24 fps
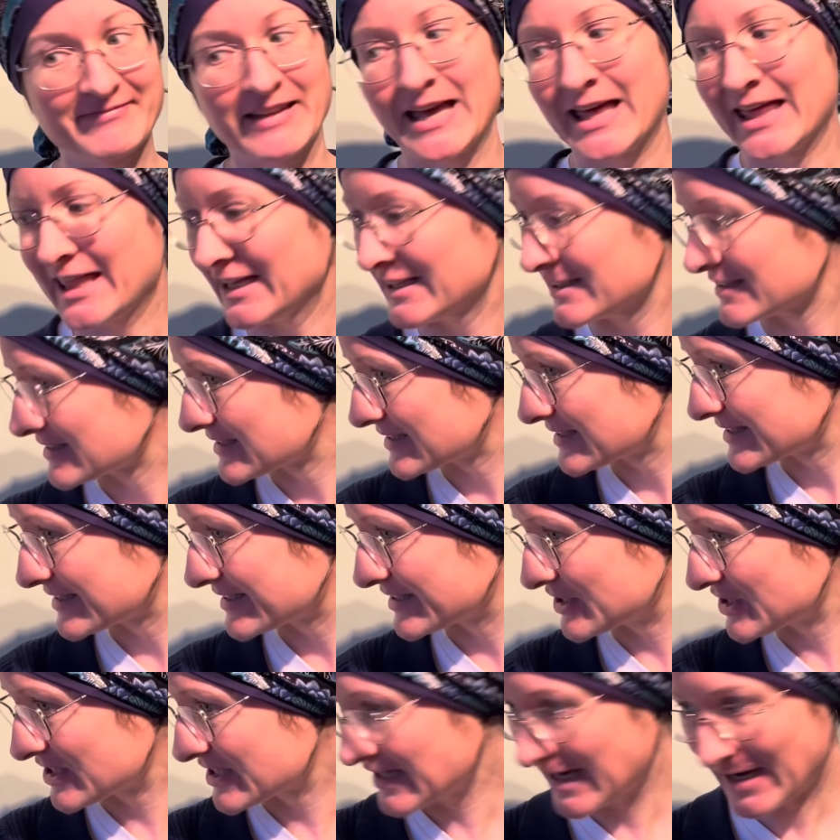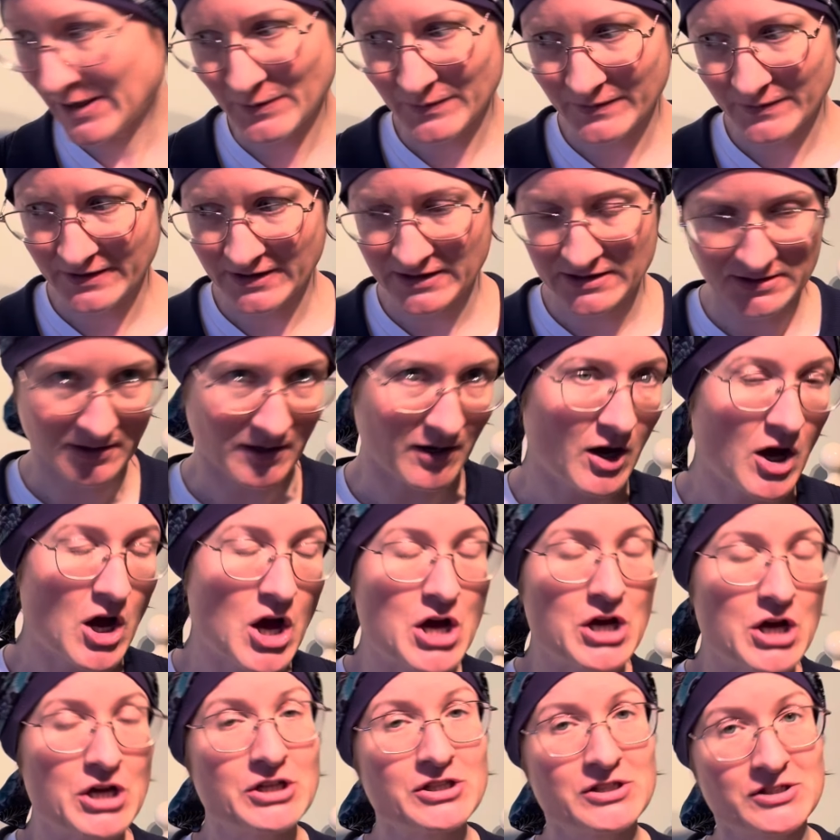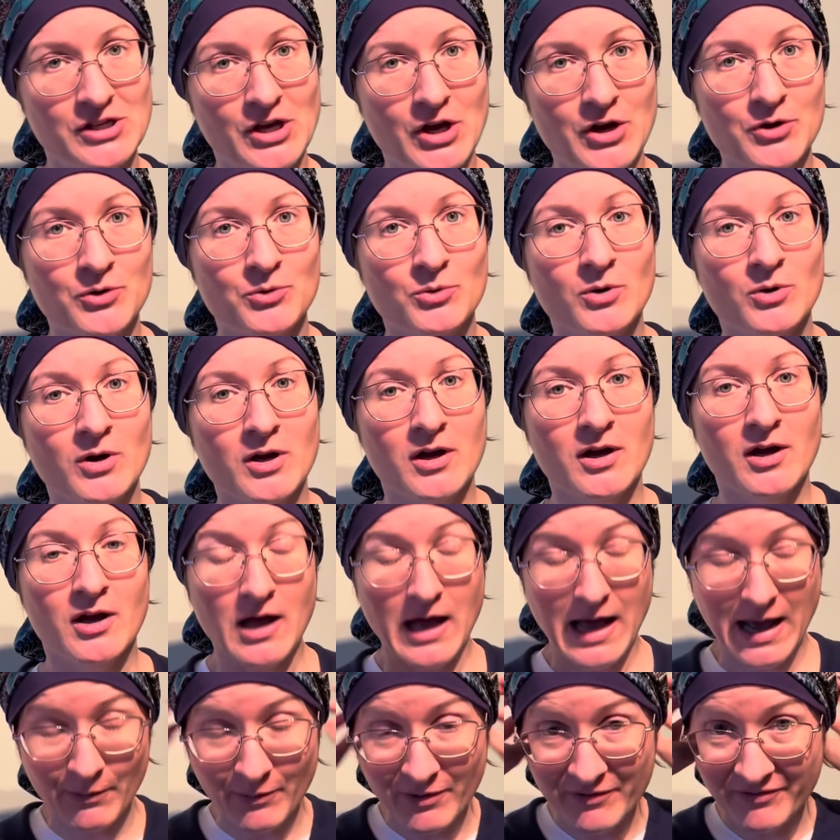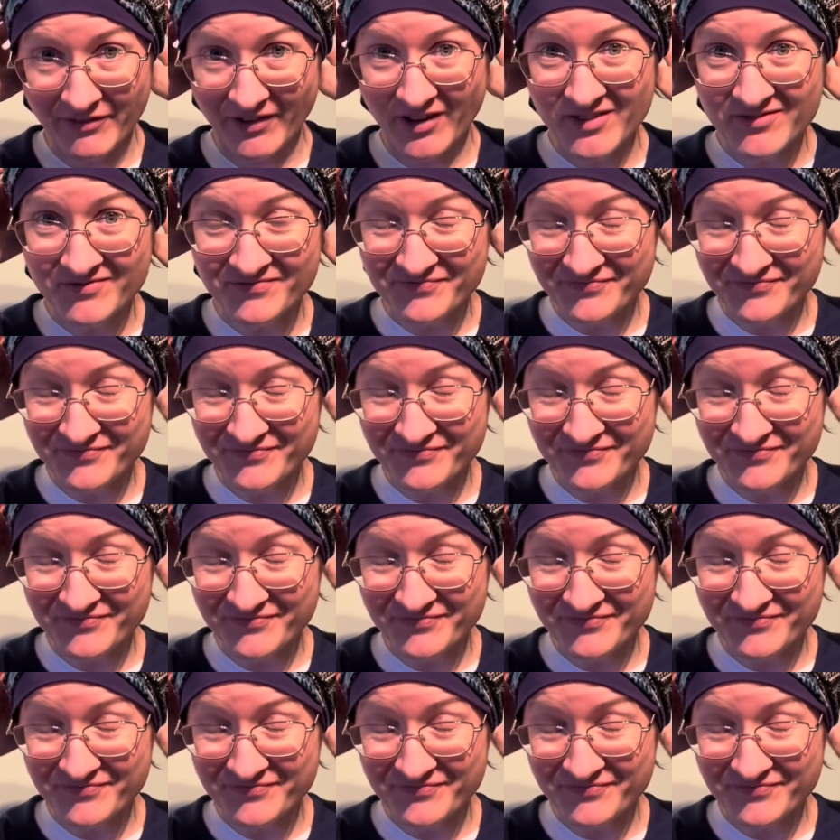That's just how things are. So, however,